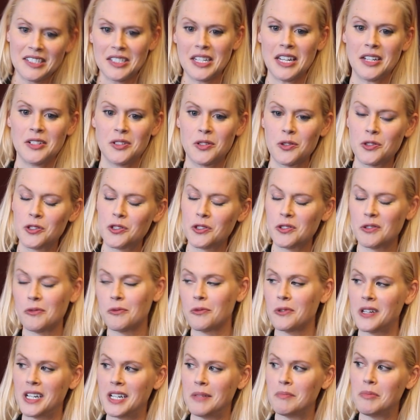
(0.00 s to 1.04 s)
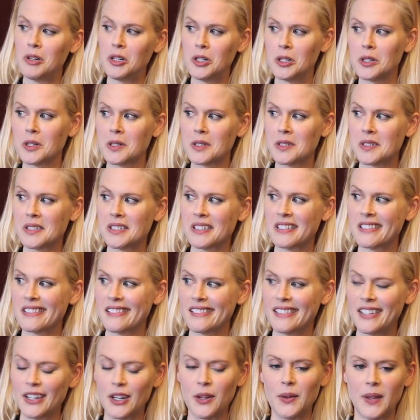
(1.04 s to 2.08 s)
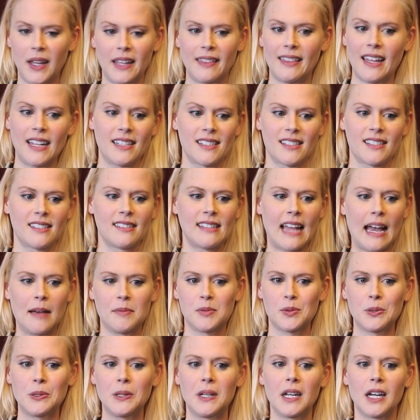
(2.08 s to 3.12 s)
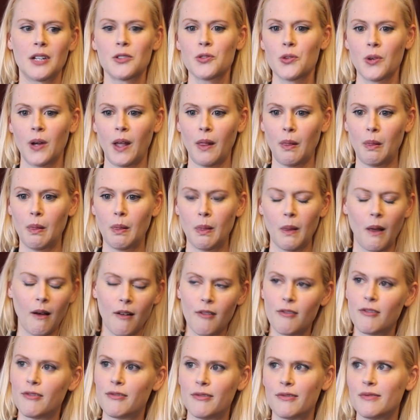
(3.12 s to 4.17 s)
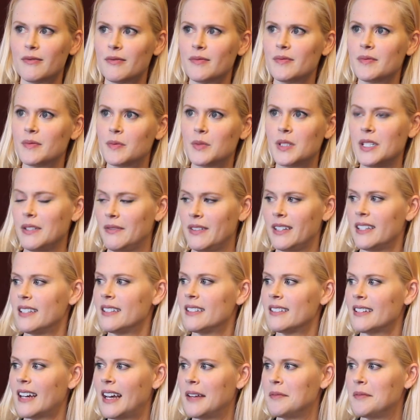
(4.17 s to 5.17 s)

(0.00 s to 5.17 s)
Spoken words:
tend to just read books. You know, like, that's absolutely not true. I love TV.